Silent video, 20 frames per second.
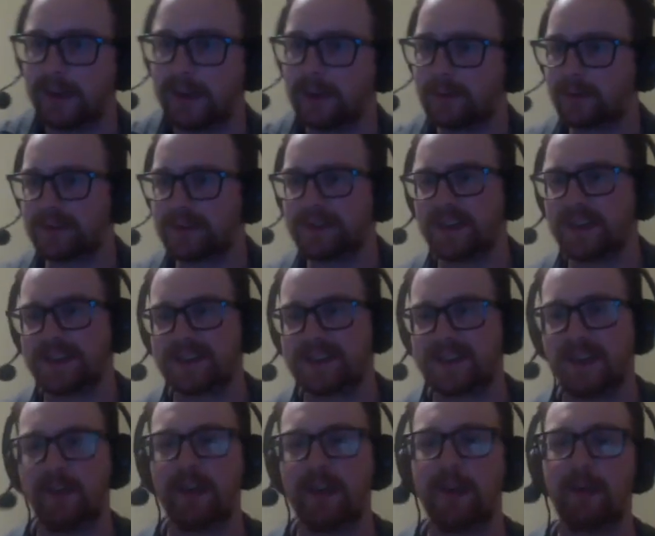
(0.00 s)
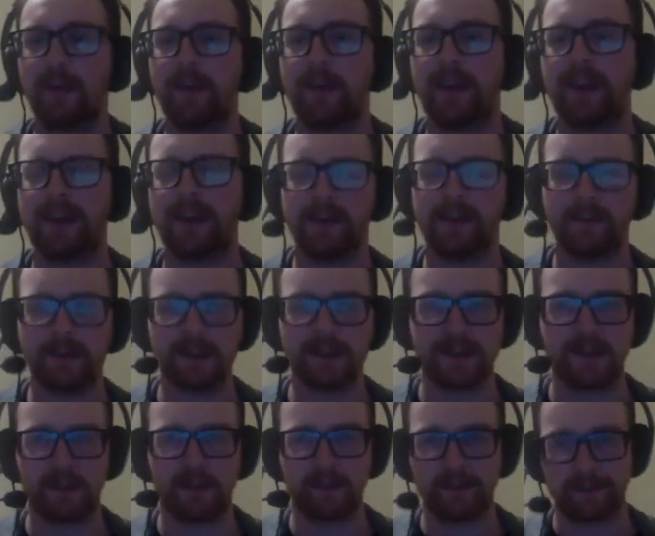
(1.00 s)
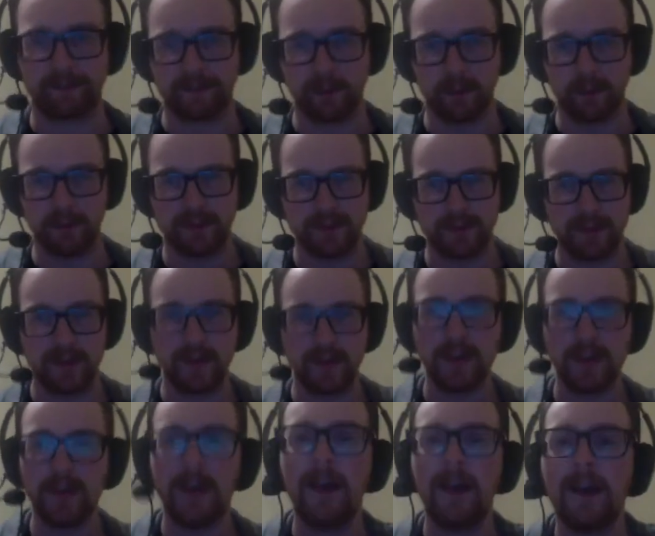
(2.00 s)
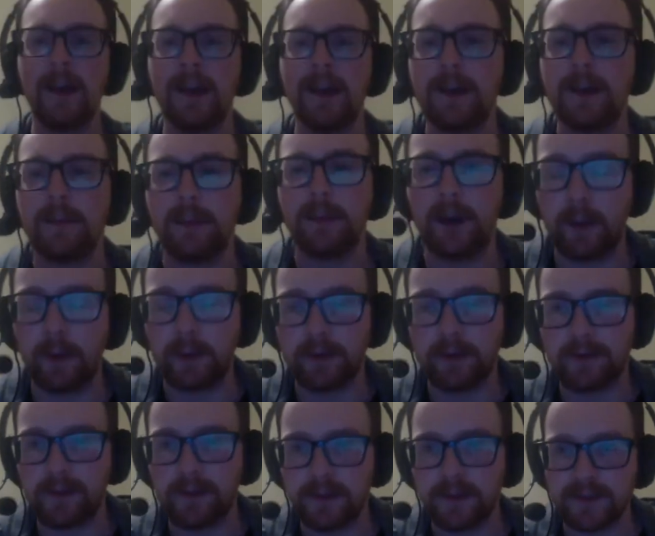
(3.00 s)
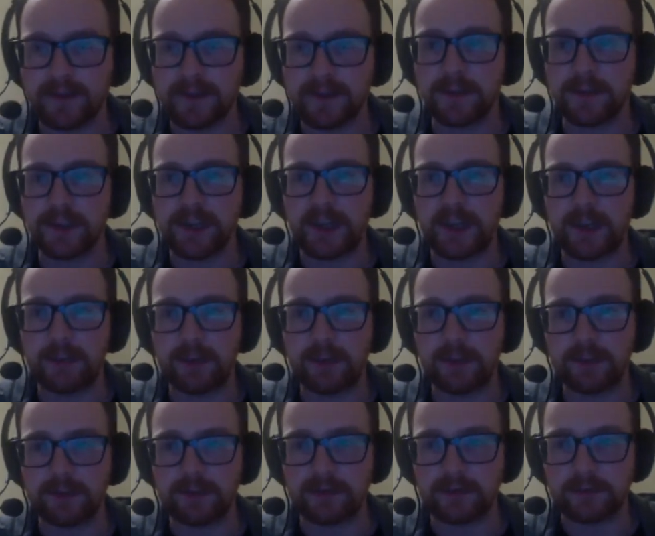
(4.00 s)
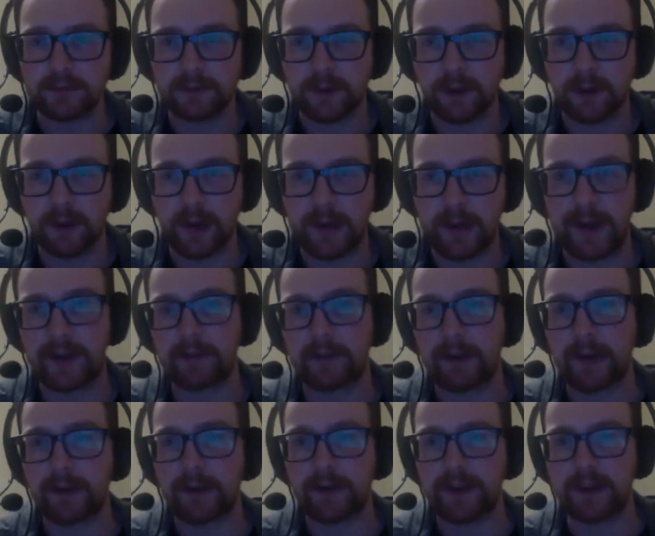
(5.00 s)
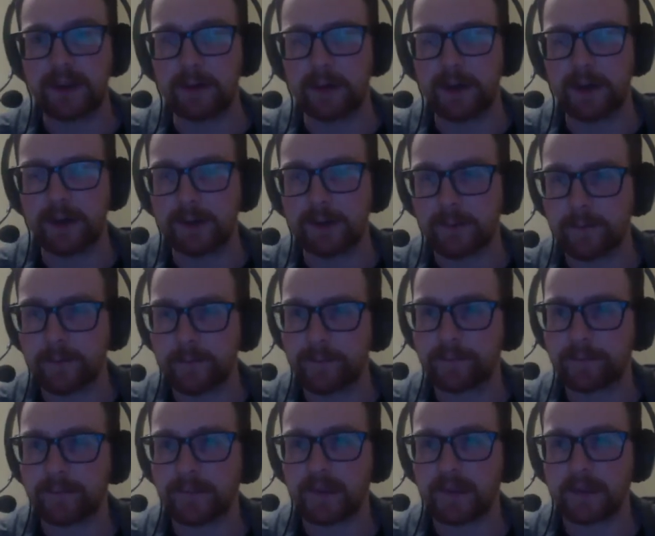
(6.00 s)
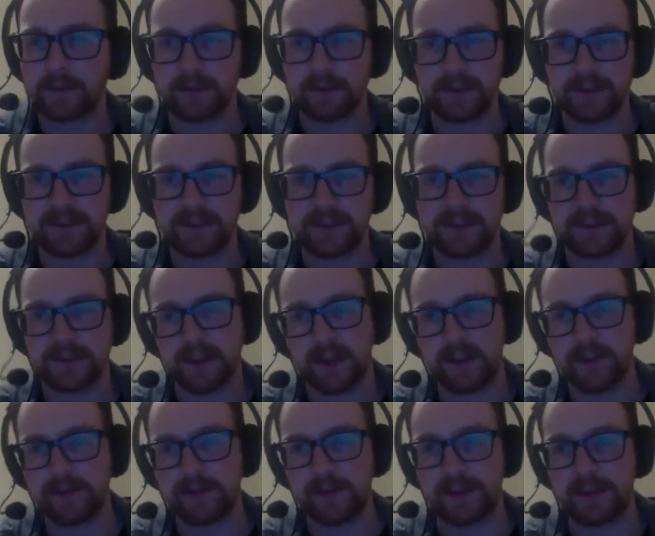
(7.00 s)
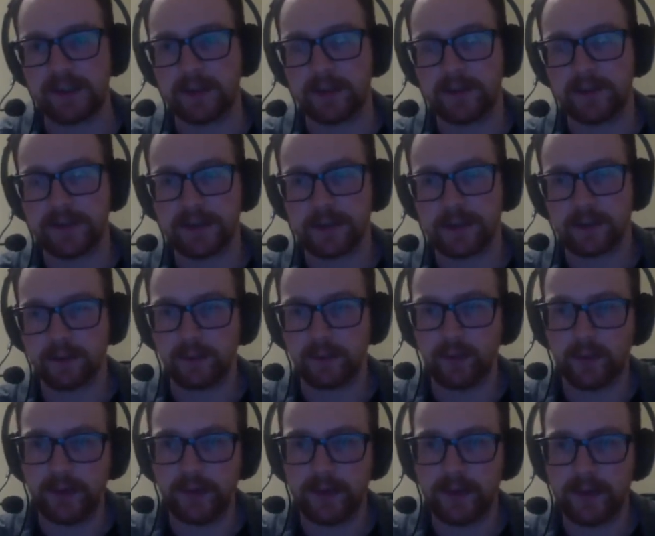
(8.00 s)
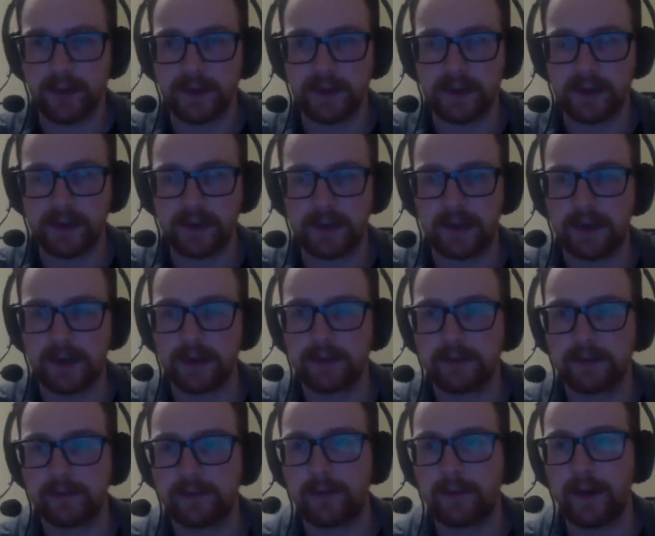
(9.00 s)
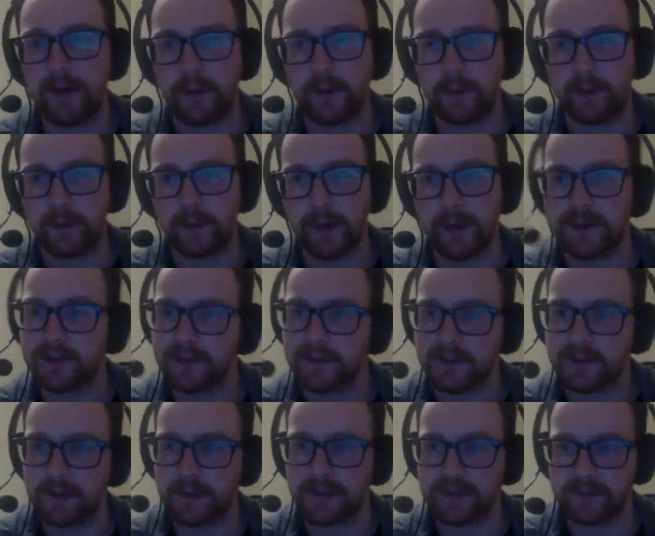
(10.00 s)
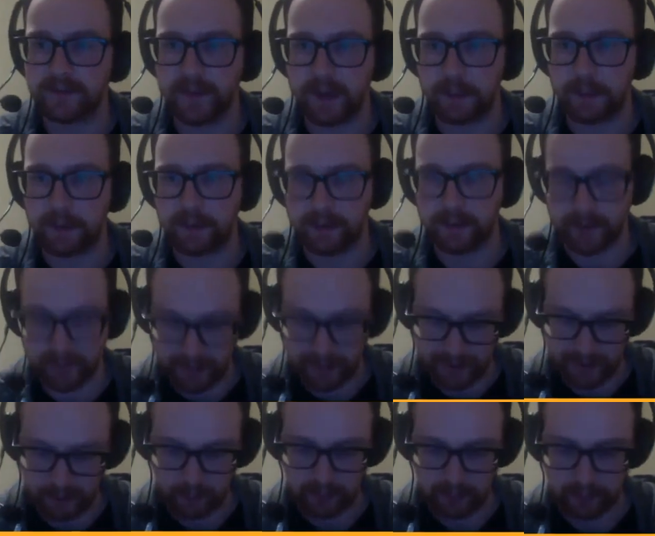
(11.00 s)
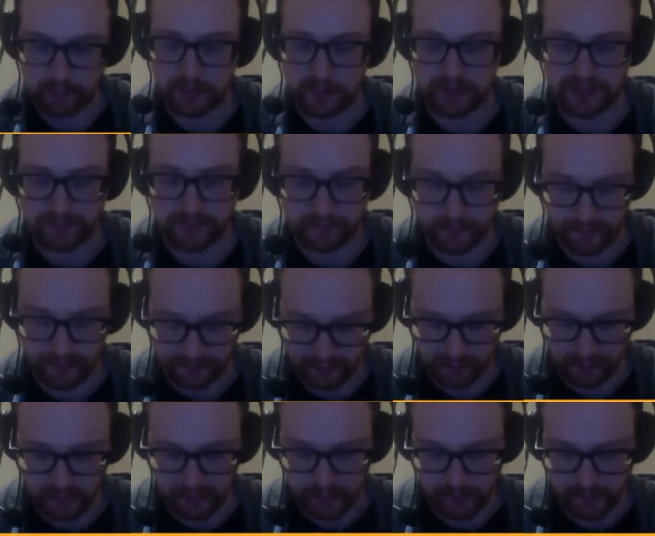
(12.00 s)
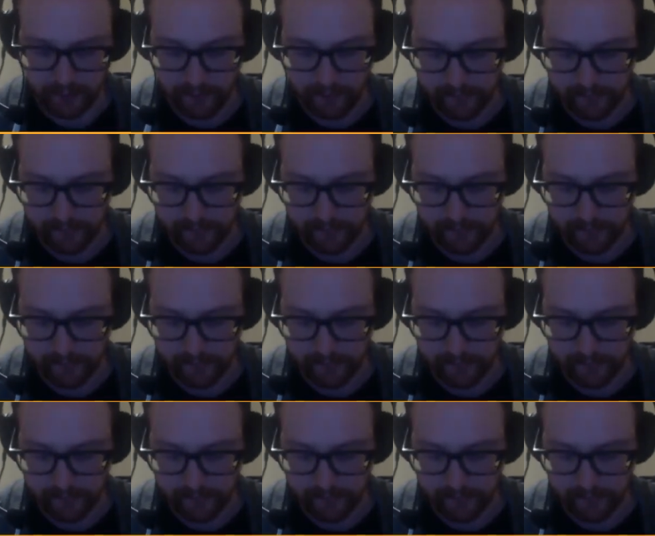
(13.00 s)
It wasn't necessarily El Nene that was stepping forward. But I would have looked at switching him and Coquelin around anyway, because I think he offers a lot more in the final third, especially for that period of the game when you're pushing for an extra goal.